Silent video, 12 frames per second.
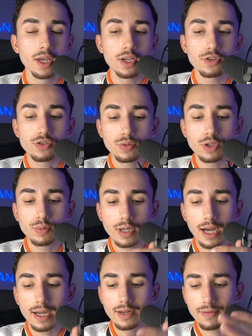So you
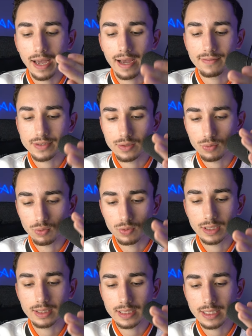kind of have to
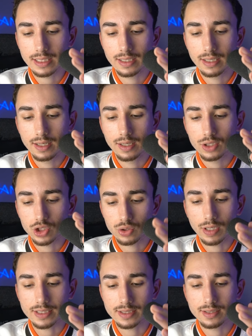really
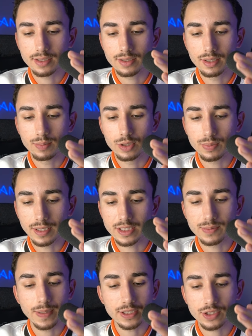trust the blueprint,
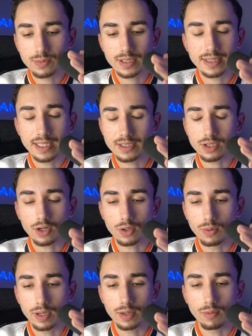especially when things are
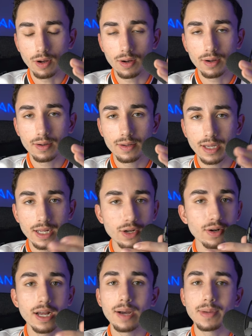going wrong and you're
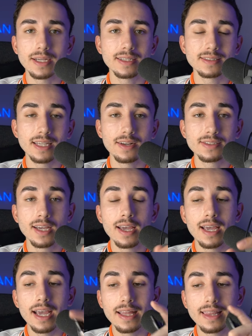not making sales.
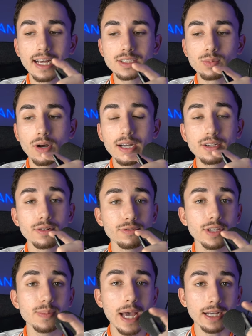And that's why your
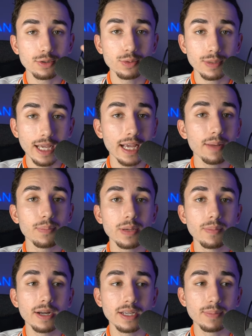feedback loop can't be
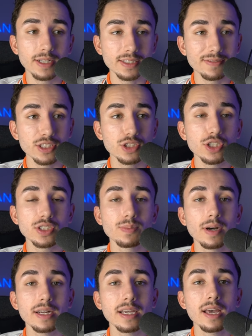money, because if it's just
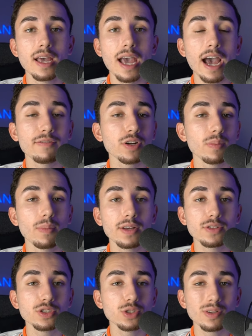money, after a month
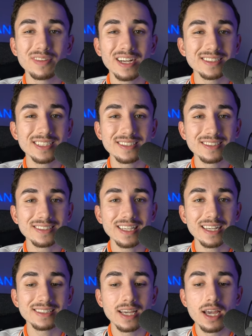or two of not seeing
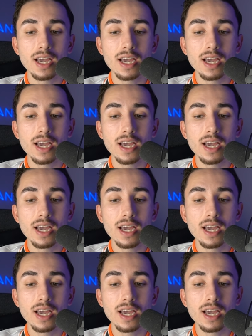success,